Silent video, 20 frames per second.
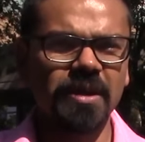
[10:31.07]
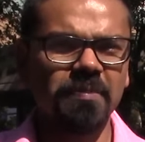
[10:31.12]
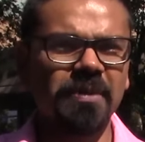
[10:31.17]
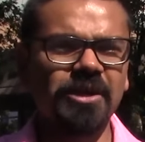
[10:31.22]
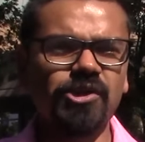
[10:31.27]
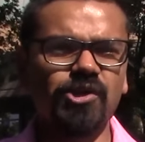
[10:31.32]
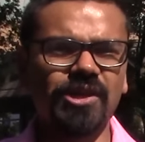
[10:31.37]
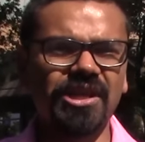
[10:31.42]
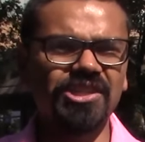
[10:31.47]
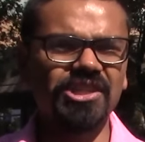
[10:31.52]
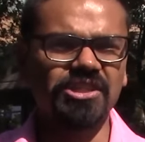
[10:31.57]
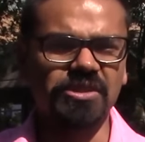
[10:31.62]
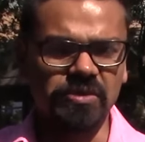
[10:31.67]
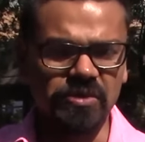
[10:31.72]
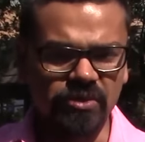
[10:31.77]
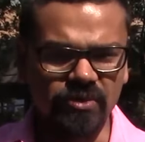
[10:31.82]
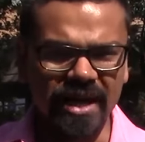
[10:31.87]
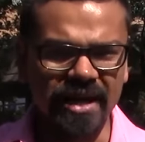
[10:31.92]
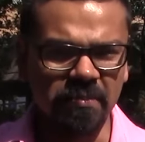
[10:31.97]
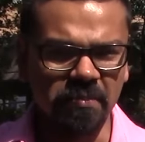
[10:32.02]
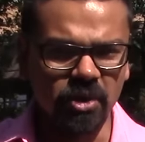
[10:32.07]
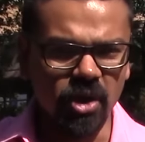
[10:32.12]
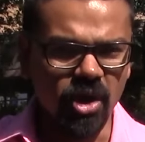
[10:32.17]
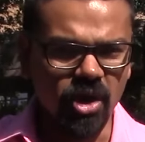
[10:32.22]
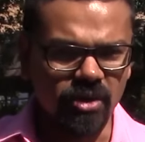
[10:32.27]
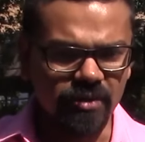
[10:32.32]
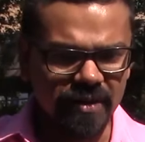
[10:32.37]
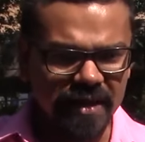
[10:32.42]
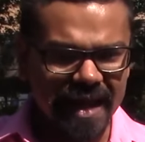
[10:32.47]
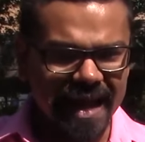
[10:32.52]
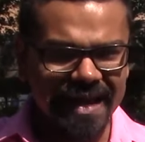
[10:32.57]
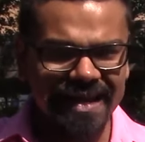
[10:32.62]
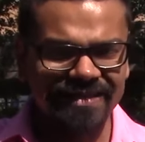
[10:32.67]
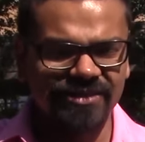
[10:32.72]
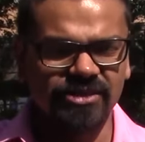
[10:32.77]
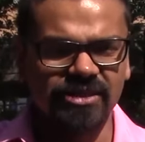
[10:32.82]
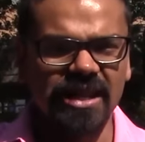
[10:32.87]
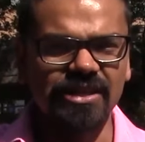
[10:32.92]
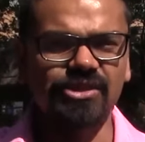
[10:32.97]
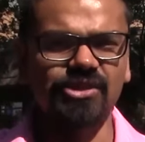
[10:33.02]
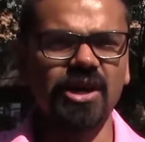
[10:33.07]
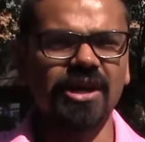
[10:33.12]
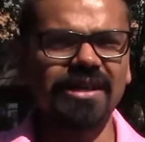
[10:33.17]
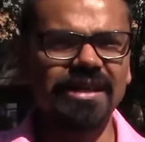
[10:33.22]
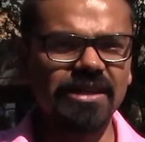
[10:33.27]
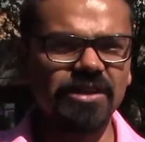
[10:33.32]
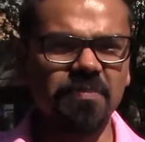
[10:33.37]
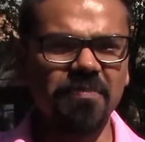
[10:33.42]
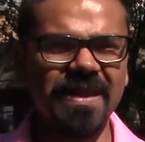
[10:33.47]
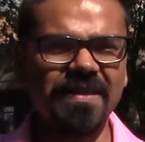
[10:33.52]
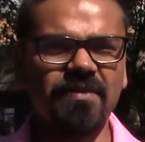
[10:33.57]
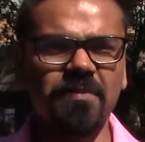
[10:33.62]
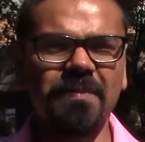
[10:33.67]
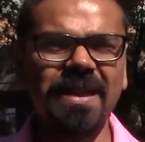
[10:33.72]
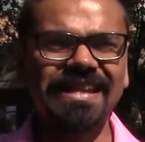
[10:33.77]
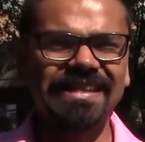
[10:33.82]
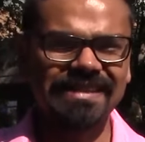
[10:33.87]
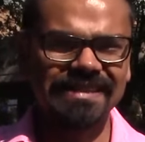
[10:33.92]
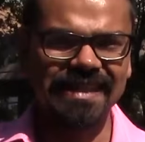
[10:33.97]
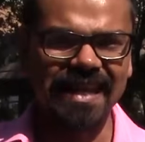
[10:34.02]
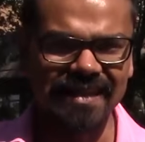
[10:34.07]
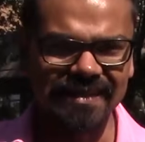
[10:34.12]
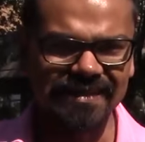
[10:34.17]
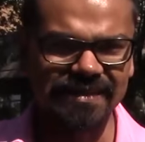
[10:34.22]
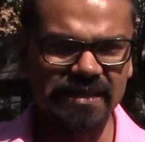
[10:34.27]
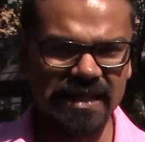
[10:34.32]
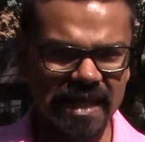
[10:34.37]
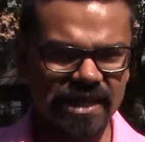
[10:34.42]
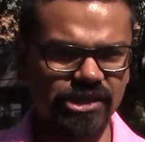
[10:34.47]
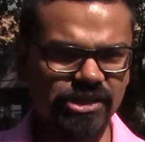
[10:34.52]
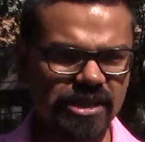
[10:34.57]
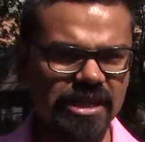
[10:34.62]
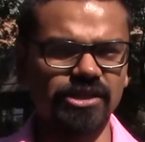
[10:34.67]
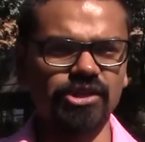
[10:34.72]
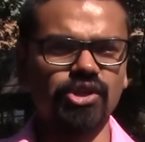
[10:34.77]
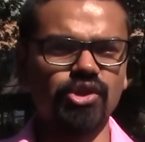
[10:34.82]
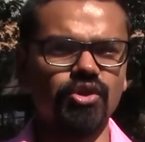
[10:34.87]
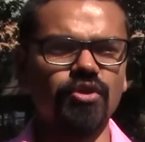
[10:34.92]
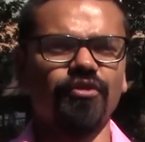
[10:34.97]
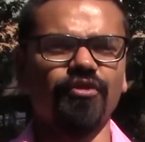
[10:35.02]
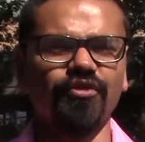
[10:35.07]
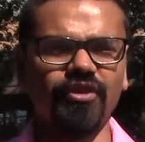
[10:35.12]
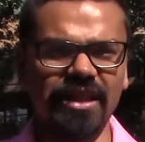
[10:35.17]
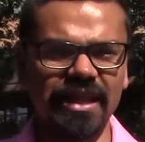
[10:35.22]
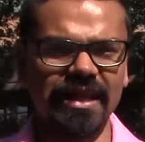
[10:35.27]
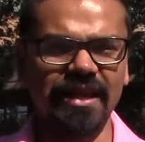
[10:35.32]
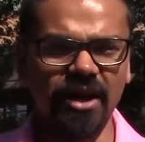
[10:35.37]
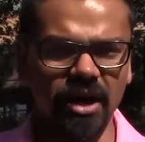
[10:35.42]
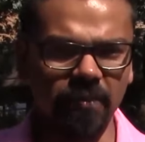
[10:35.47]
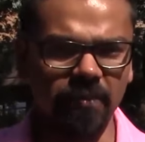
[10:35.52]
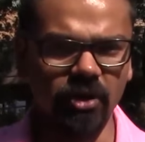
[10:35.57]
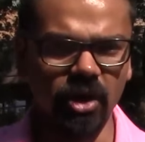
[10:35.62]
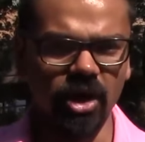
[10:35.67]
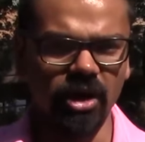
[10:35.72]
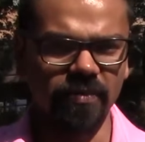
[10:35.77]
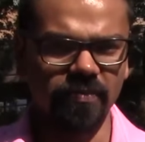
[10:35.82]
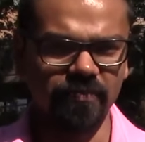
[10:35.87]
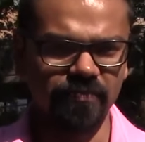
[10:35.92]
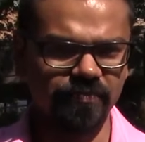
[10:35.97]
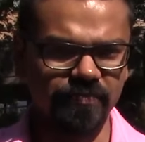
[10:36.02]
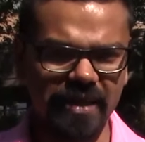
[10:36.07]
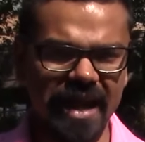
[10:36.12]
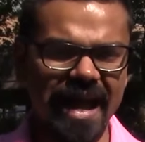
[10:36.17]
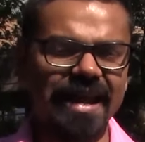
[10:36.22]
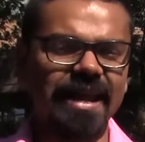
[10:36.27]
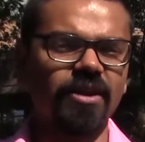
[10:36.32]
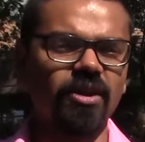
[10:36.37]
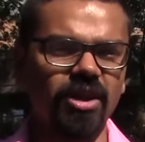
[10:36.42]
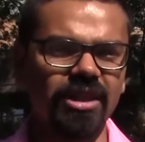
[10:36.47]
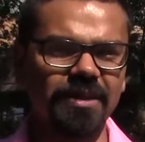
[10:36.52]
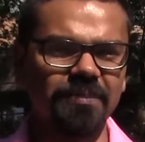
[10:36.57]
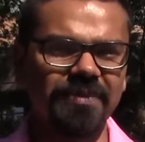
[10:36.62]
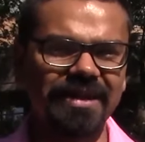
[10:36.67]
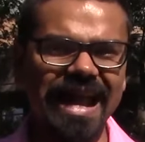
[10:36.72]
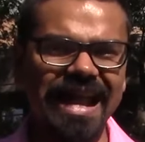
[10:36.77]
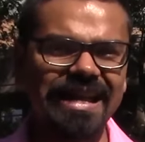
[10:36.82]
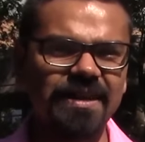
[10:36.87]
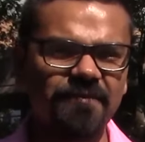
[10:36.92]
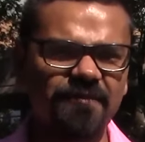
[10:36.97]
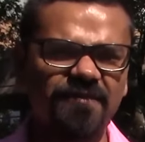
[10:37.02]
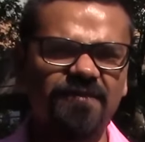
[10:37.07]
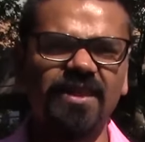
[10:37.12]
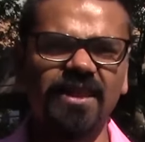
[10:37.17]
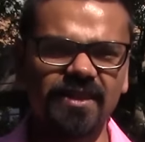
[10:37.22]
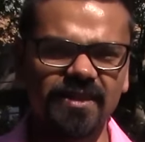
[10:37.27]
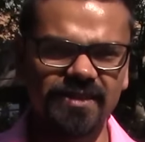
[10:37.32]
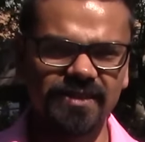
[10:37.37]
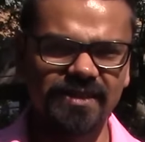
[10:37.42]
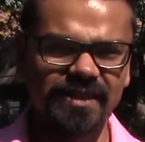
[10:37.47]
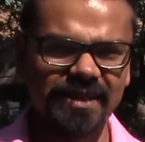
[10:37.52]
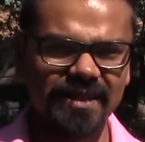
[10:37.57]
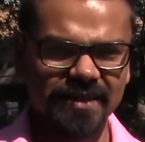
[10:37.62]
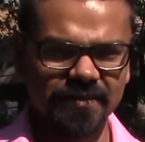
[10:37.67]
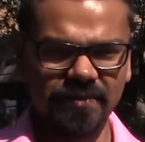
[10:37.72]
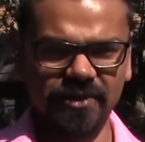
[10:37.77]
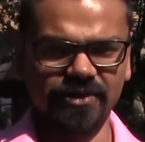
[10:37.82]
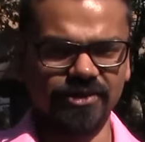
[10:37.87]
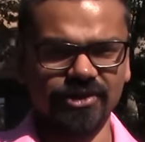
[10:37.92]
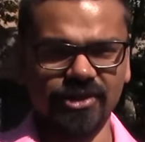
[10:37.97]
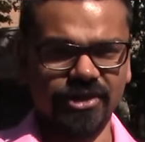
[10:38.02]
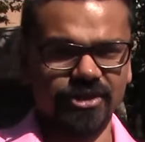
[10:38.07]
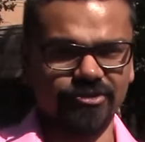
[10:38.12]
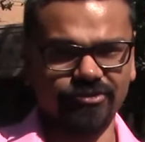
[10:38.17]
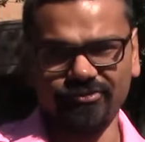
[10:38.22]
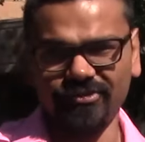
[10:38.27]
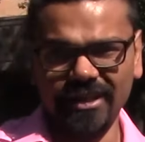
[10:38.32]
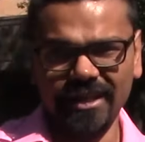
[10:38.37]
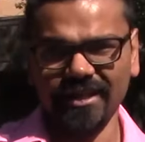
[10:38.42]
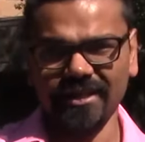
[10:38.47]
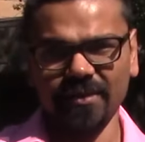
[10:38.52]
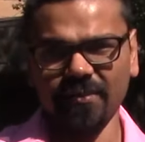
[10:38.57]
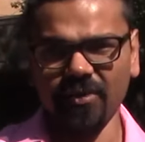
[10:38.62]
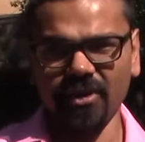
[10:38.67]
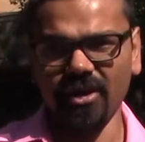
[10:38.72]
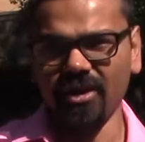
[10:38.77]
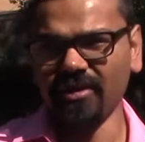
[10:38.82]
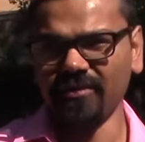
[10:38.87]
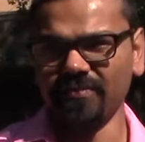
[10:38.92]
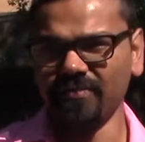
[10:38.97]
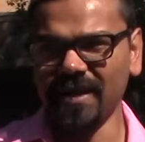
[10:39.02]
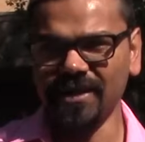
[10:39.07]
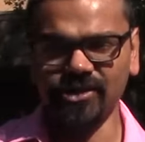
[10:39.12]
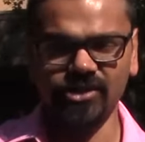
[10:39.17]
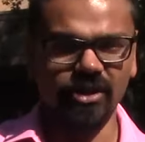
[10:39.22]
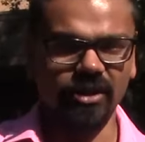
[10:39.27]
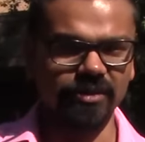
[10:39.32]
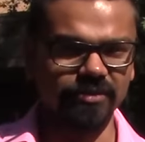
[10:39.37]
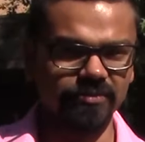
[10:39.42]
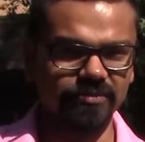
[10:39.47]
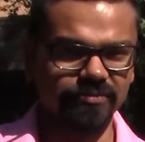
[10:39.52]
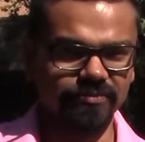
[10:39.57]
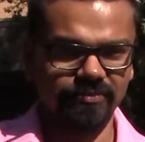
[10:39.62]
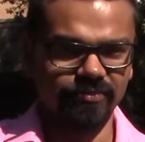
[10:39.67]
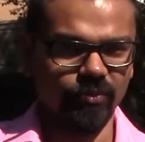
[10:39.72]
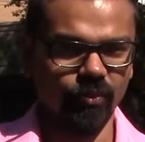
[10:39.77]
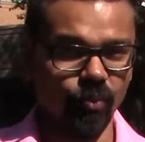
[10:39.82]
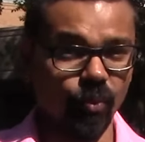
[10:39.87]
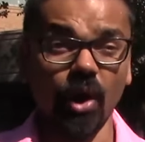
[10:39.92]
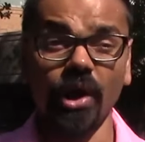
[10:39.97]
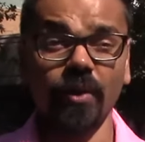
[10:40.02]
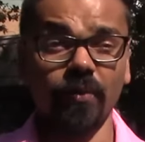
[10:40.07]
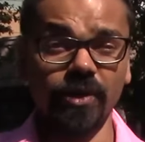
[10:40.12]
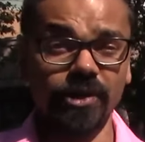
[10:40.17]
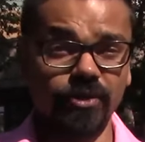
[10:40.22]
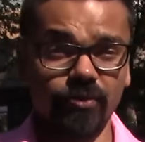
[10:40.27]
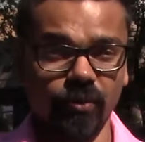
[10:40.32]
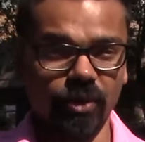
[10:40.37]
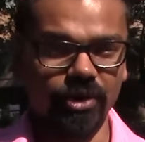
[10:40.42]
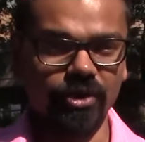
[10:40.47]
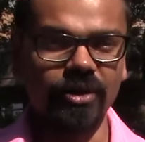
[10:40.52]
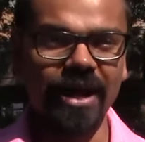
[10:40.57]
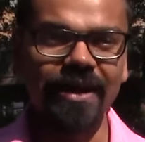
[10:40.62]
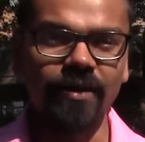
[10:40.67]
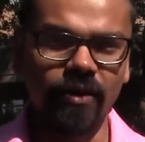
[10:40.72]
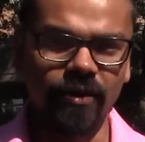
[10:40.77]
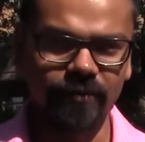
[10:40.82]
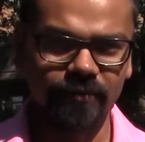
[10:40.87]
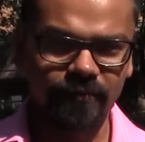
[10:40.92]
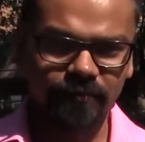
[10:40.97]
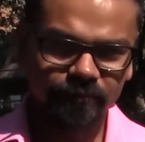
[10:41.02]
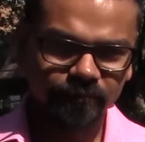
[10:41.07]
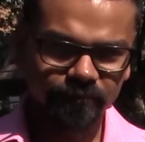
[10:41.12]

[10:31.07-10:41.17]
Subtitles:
But you can just write a blog and it does not need to even make sense. It's just you filling a blog, and I call them random fillers because you're just filling the blog based on whatever you want to write on.